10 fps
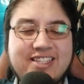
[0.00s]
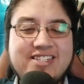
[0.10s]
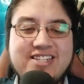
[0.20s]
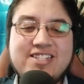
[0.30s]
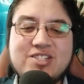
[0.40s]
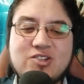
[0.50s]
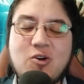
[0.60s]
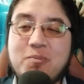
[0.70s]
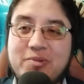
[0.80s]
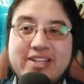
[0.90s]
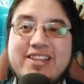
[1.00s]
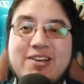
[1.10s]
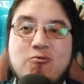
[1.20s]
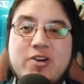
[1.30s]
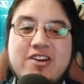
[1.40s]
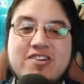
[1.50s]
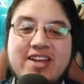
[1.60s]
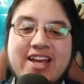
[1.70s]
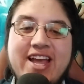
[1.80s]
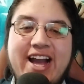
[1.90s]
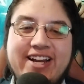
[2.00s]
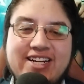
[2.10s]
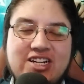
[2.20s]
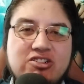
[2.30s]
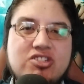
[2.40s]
This is completely weird and